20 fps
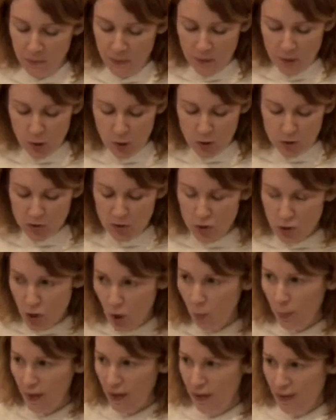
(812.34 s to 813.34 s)
There is
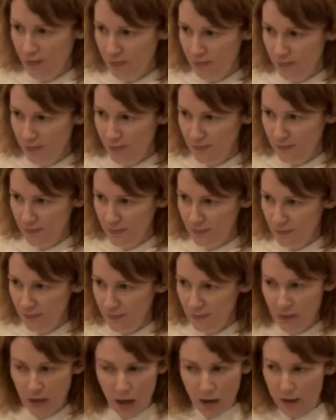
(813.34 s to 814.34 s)
nobody,
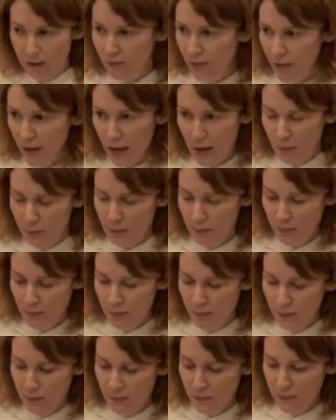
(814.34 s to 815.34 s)
not even them,
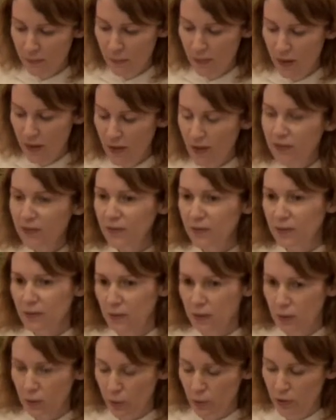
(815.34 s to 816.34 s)
that isn't
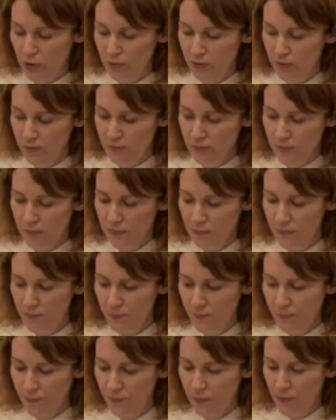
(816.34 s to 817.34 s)
included.
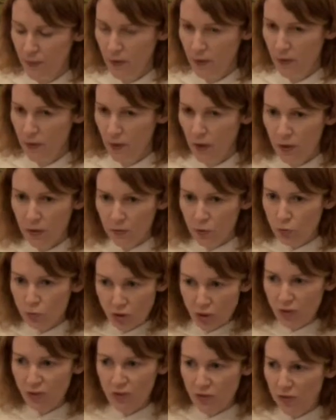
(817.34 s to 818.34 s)
So
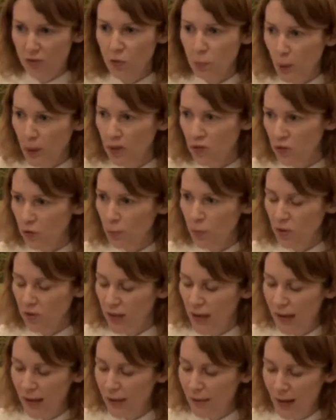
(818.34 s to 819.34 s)
Jesus explains their
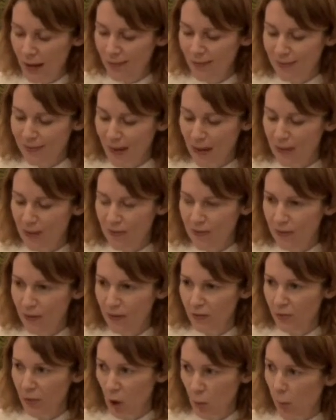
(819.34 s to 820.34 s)
mistake and then says,
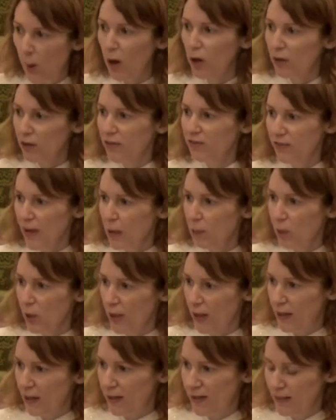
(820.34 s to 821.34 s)
they're part of the
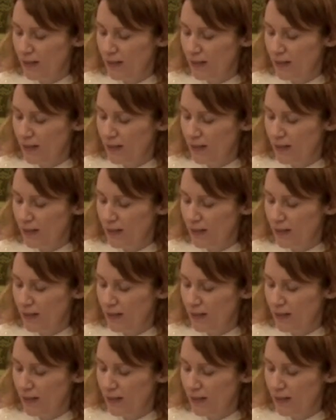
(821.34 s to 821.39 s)
family.